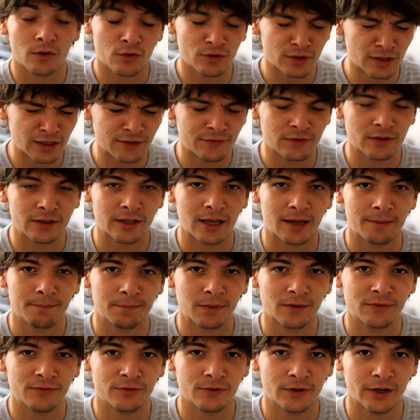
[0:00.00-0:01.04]
or even the
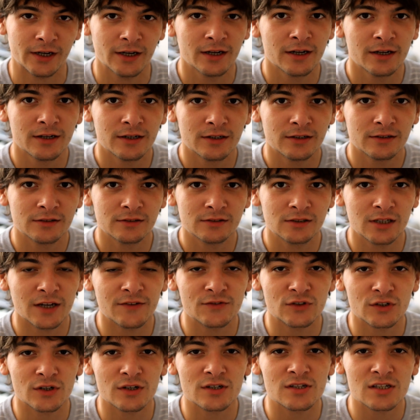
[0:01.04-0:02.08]
MP3,
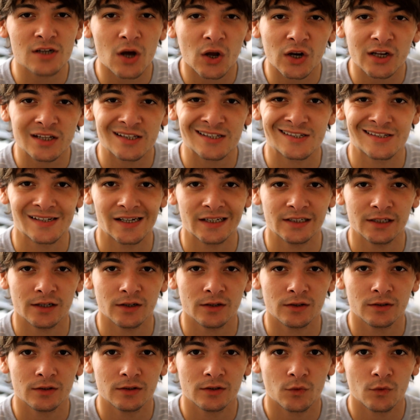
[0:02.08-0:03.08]
gives you a solid signal.